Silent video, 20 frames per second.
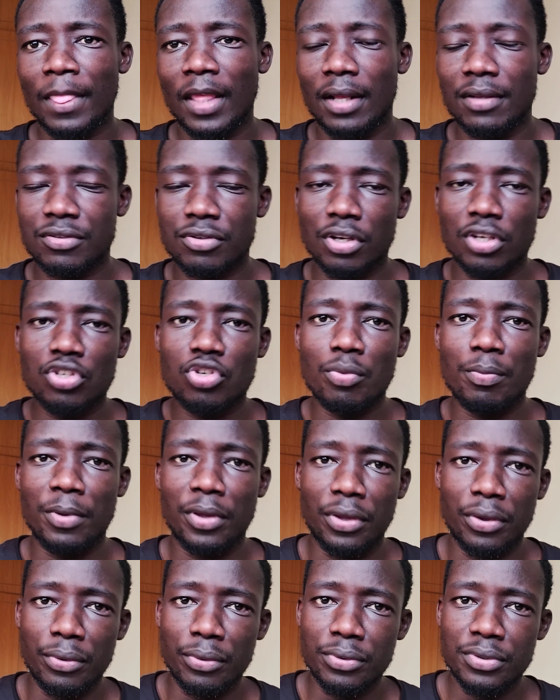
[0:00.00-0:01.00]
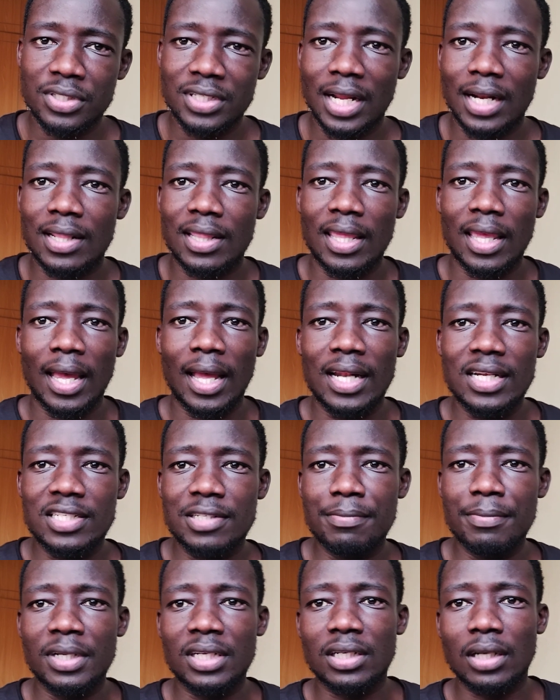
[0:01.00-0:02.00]
is going to be used, and the
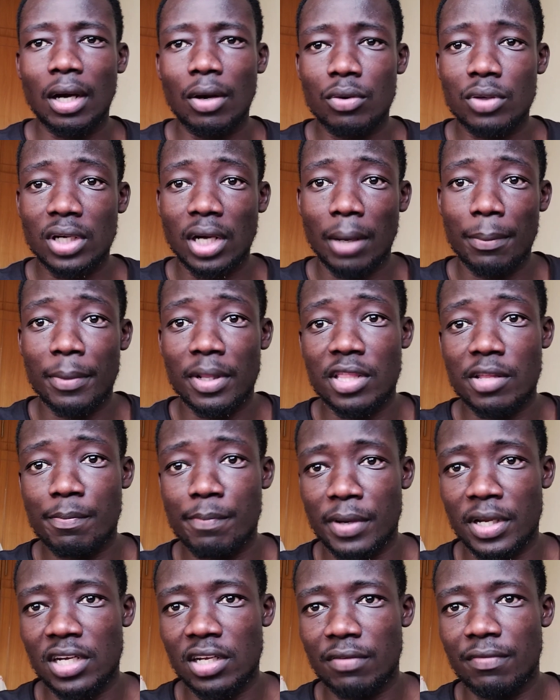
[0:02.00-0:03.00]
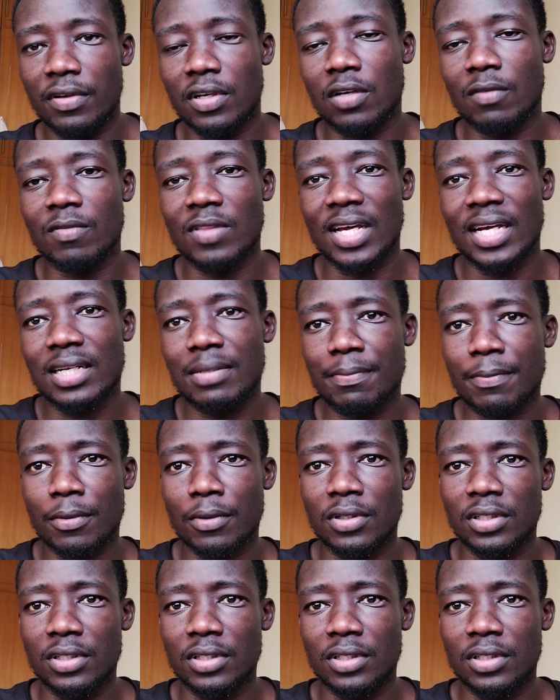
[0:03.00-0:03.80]
ultimate outcome and the benefit of that